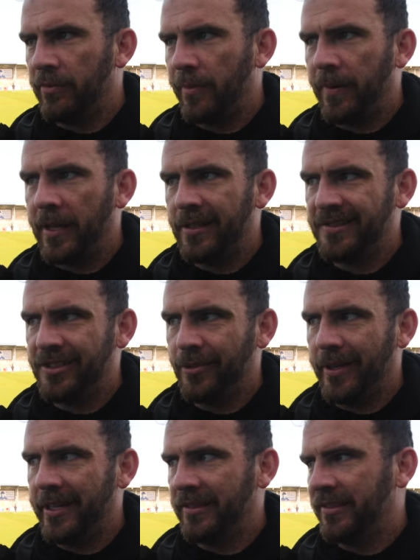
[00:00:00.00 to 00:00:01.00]
We played as
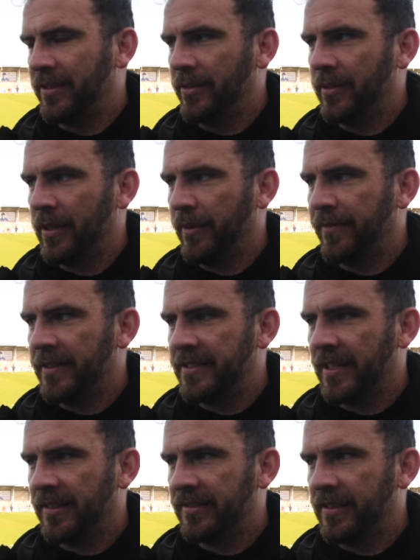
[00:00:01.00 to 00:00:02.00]
2-8, so they are
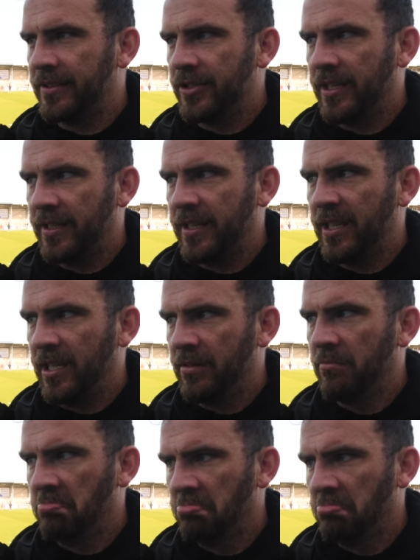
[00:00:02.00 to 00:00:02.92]
fantastic. Jake Kane,